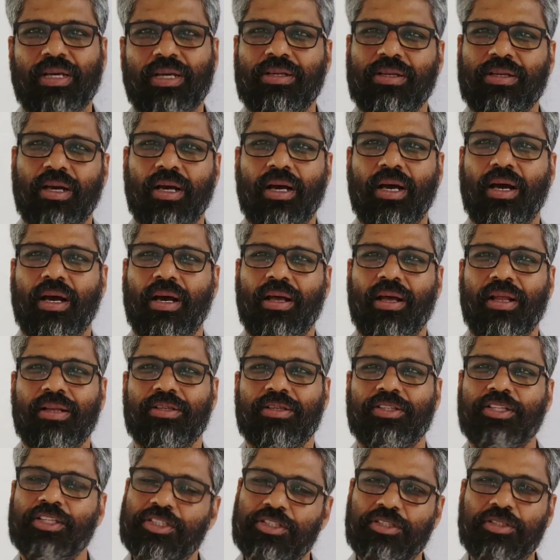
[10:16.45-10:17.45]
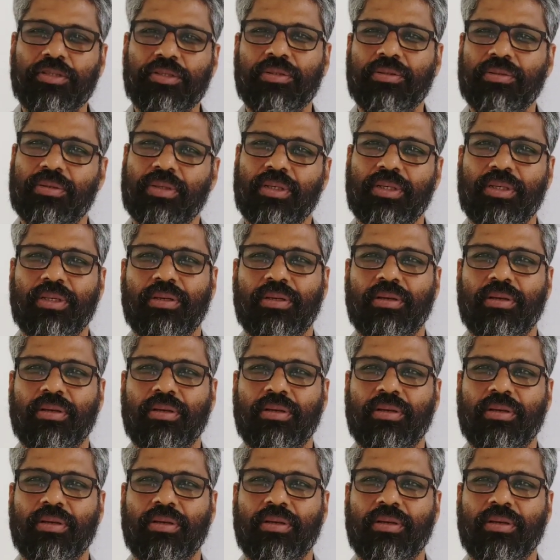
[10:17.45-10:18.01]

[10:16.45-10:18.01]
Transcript: That I'll teach you